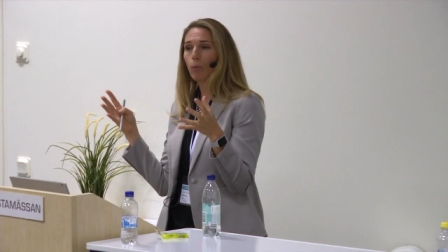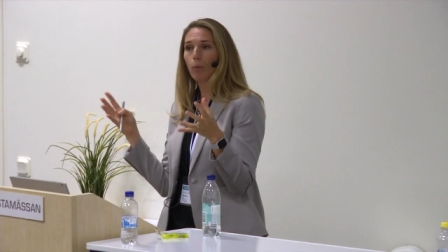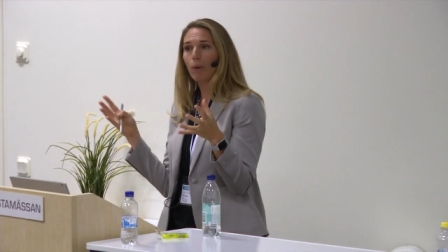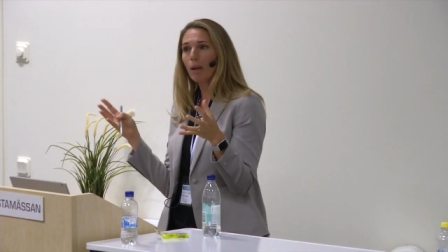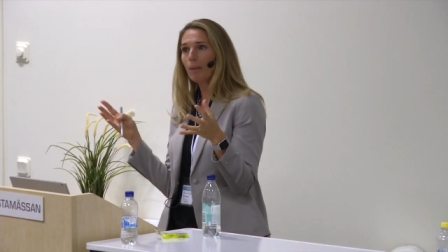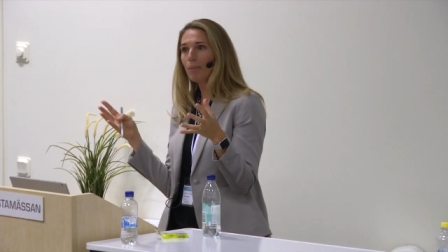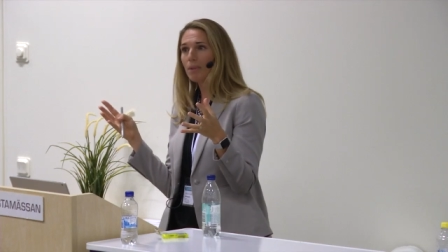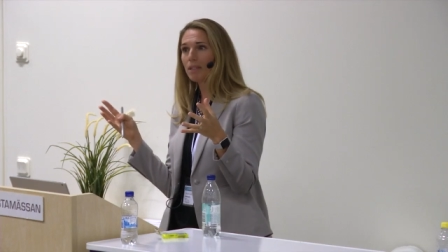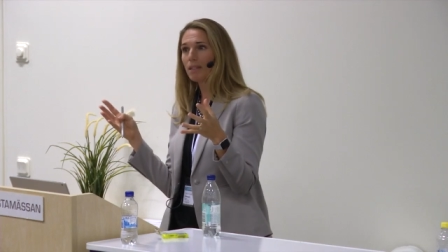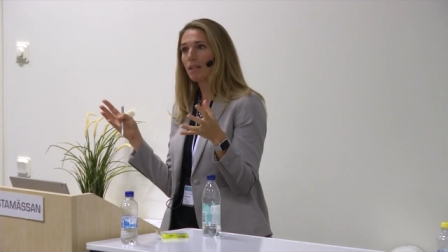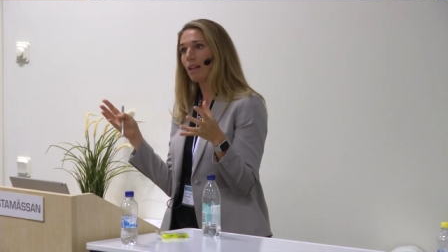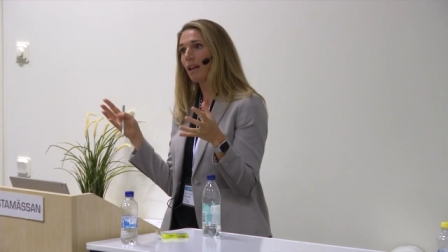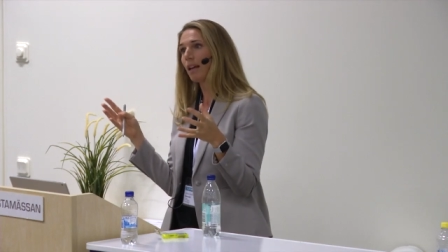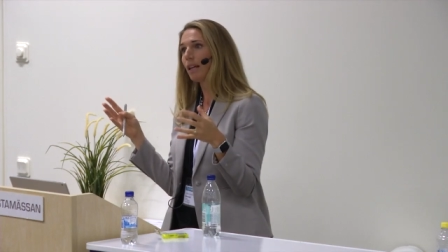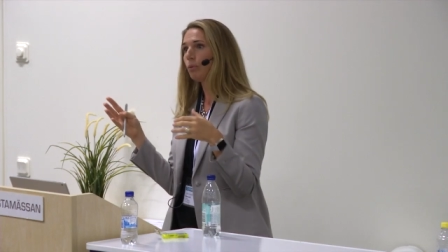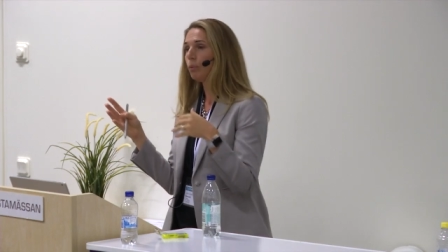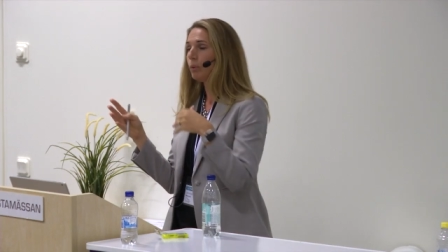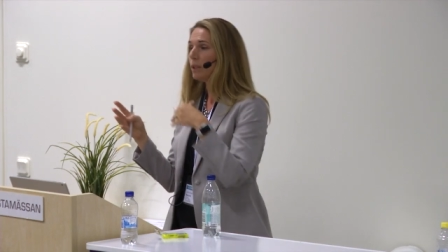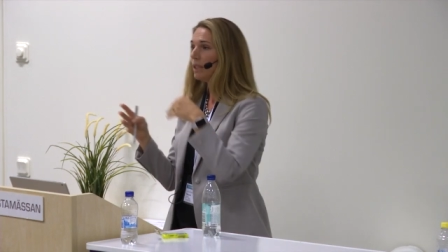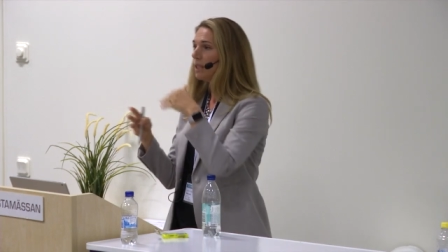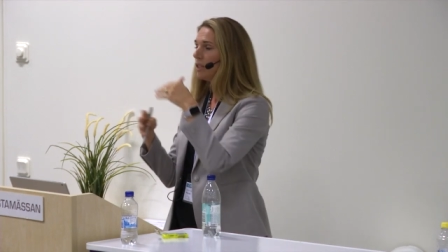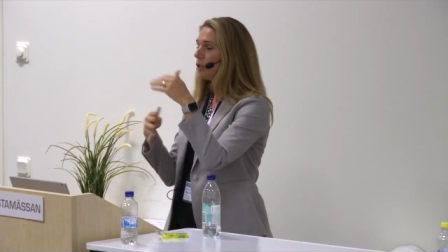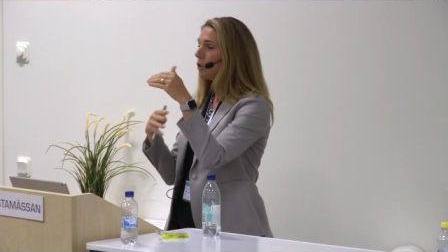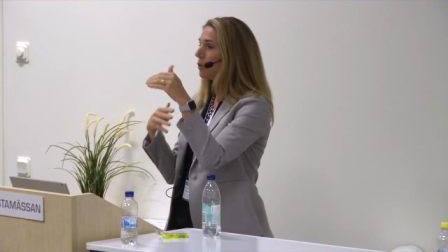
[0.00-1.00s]
the website,
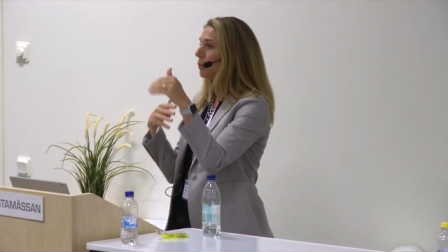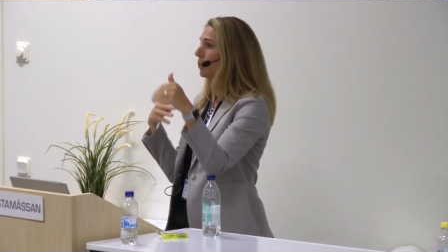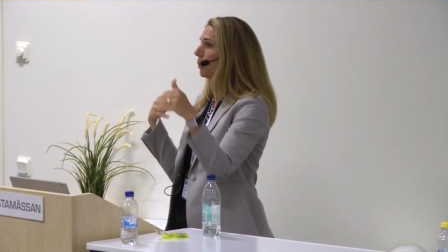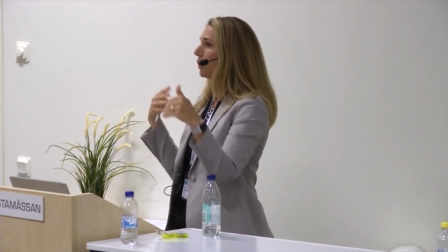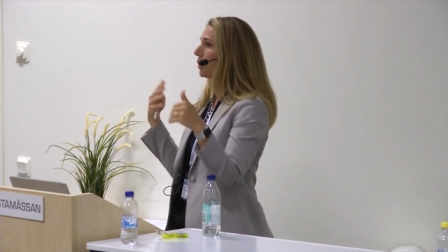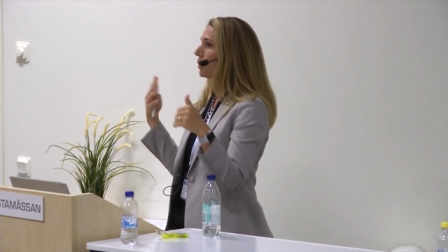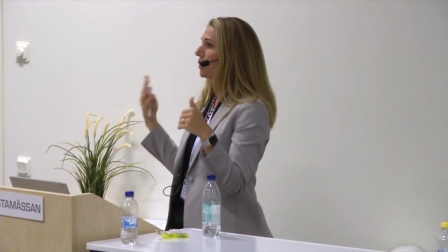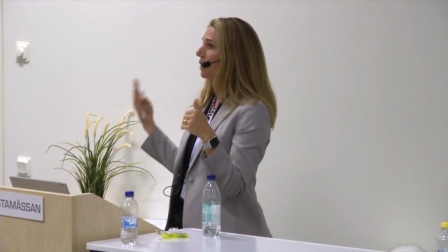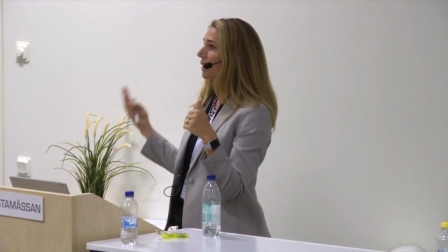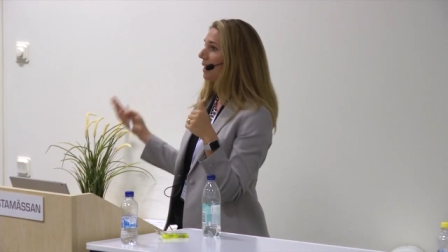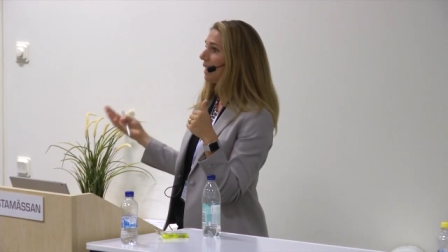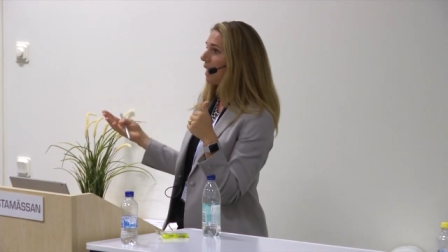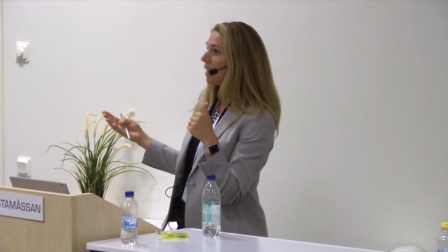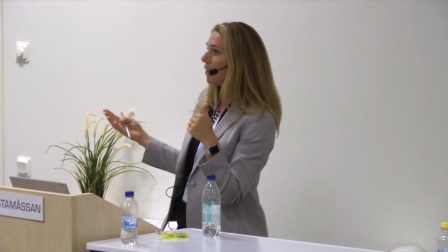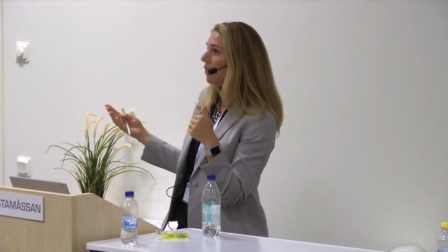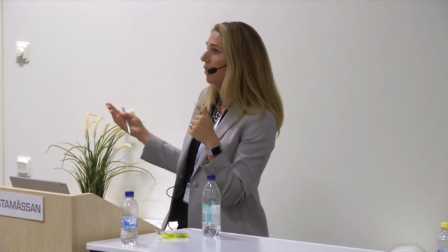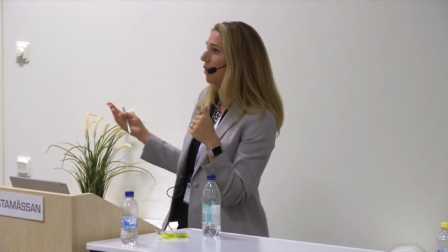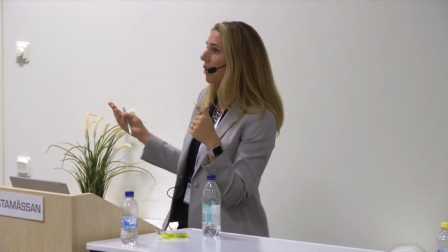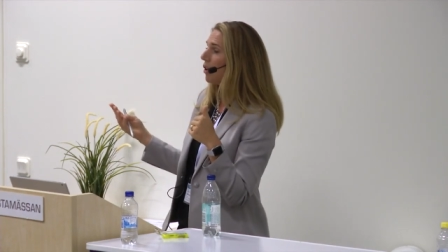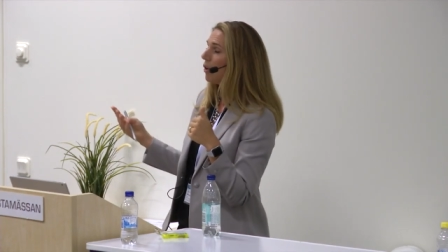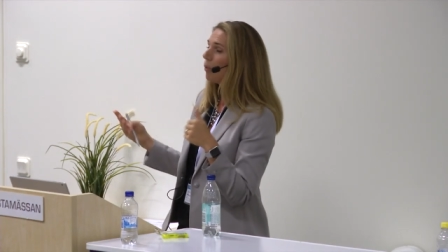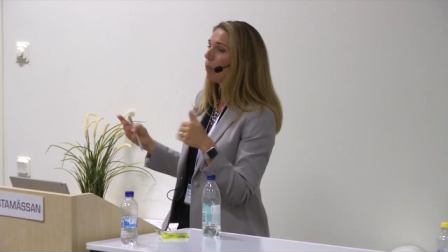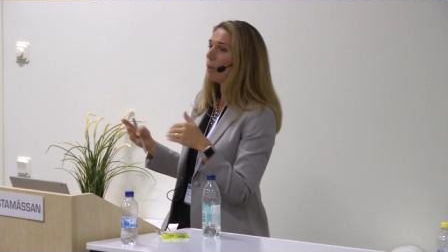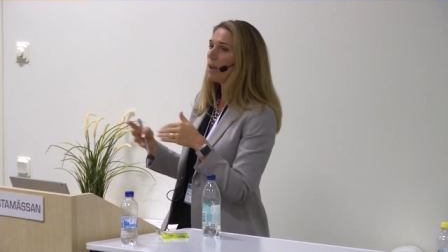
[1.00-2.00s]
we need to work
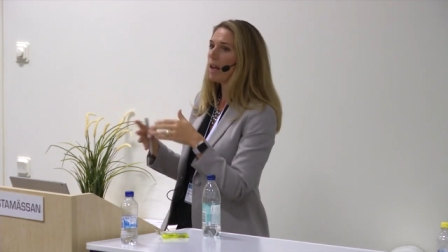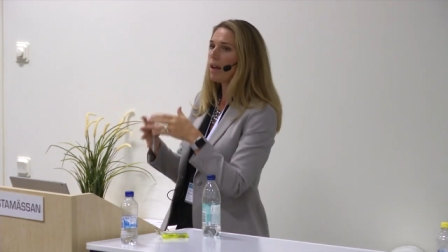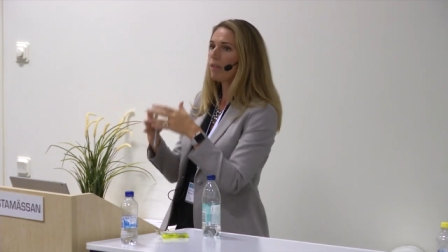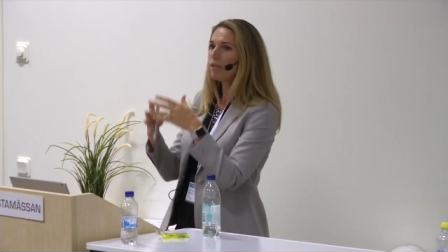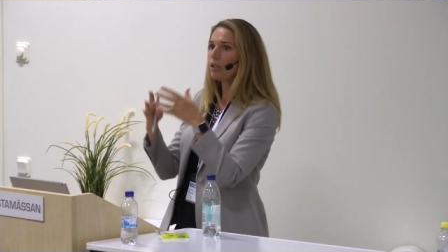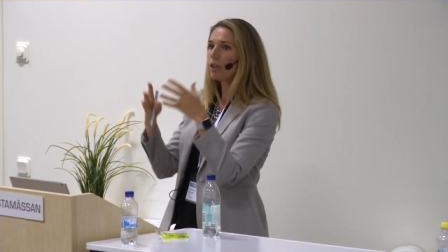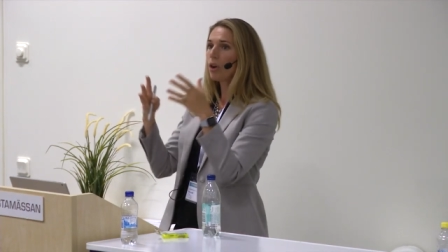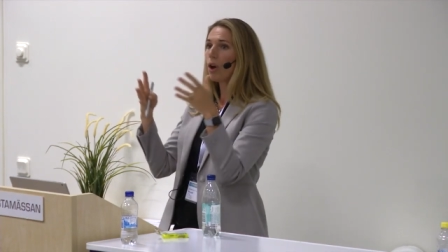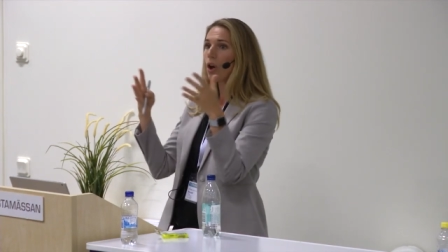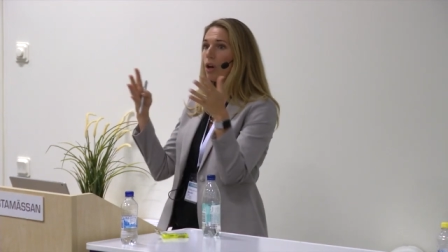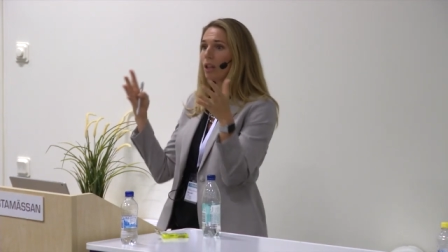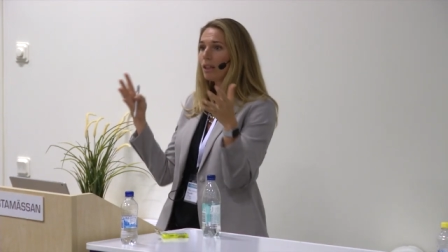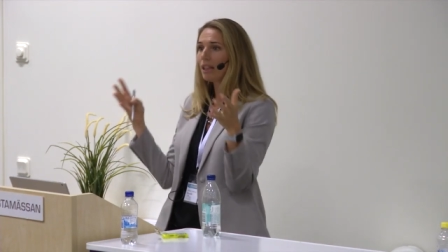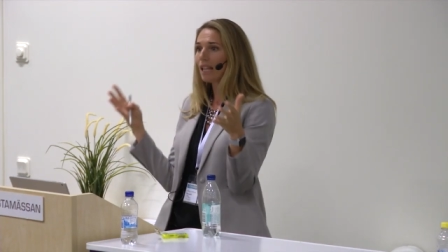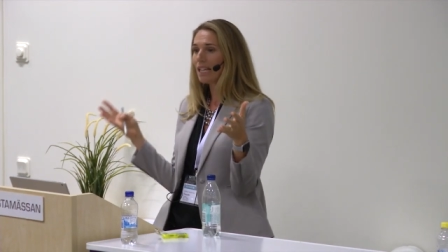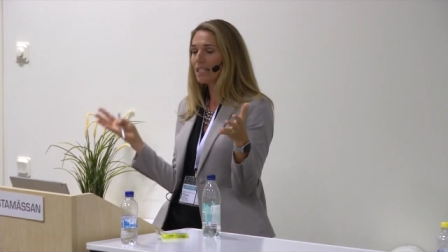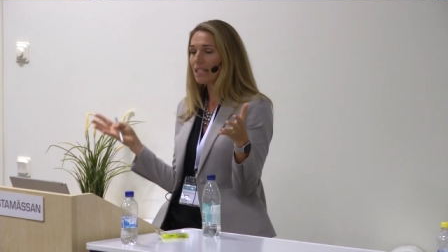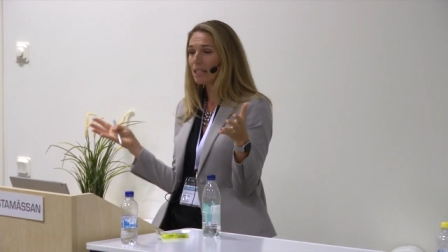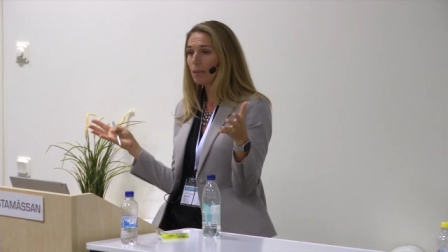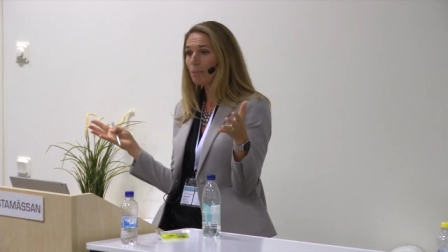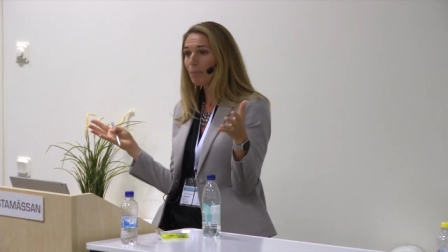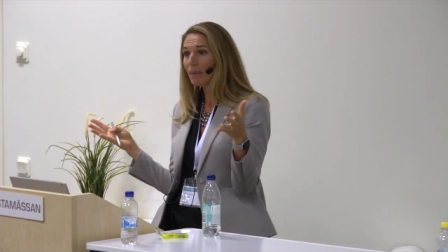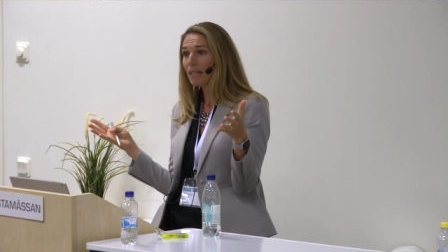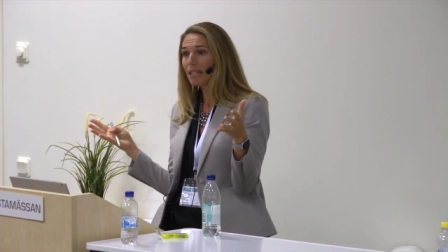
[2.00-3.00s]
together, we have an online
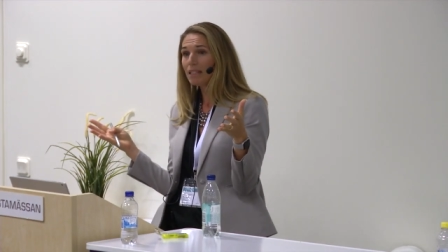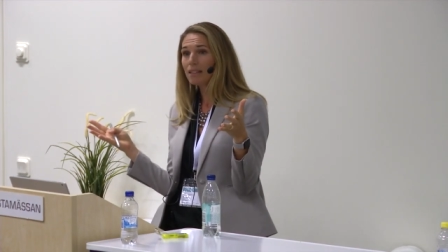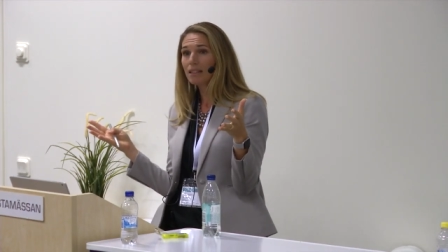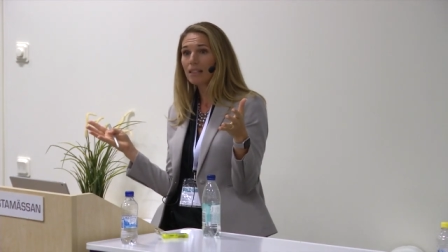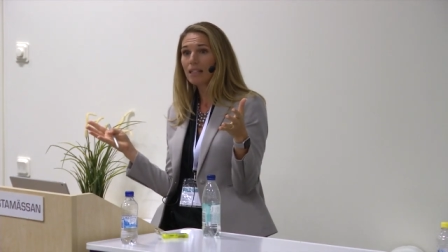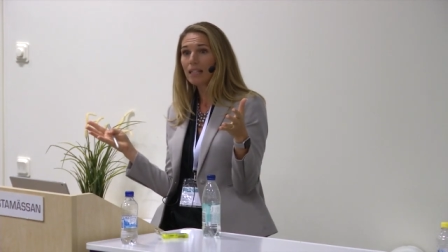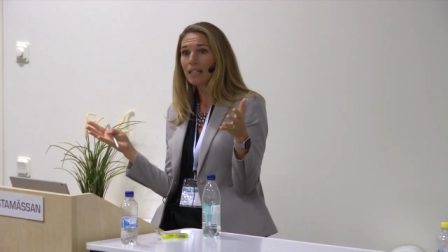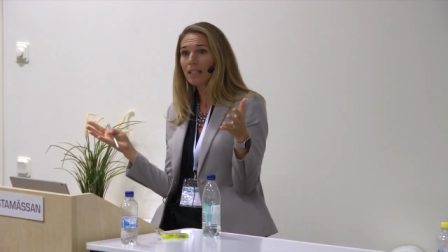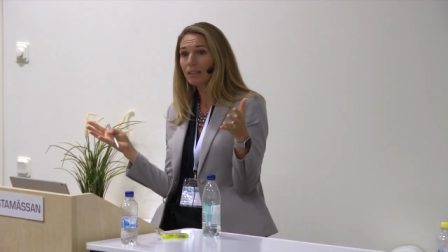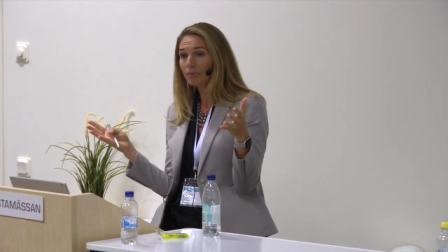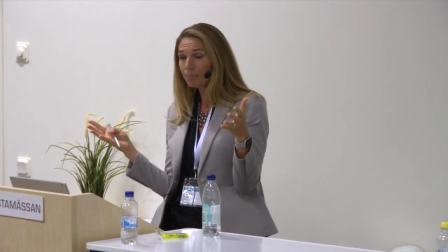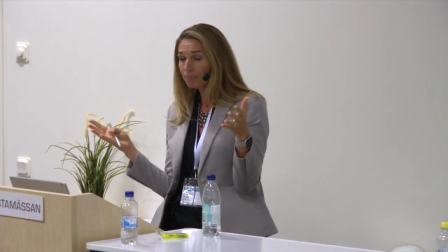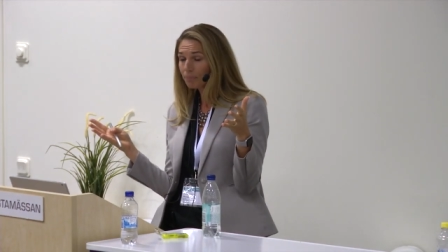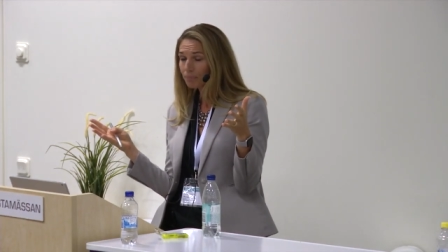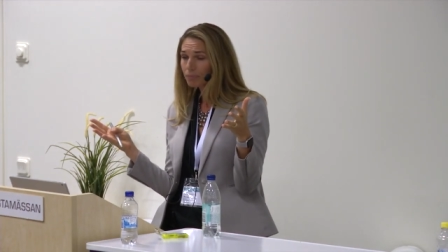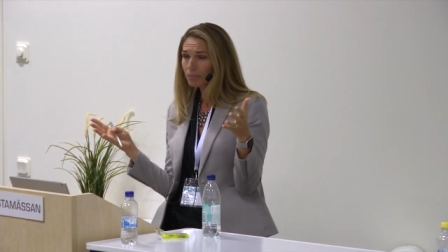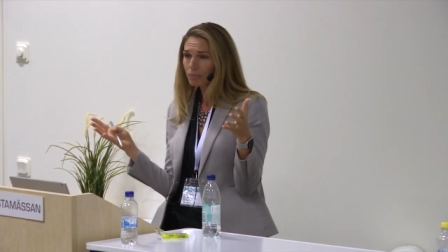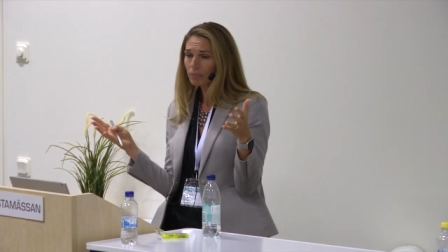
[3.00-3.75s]
meeting.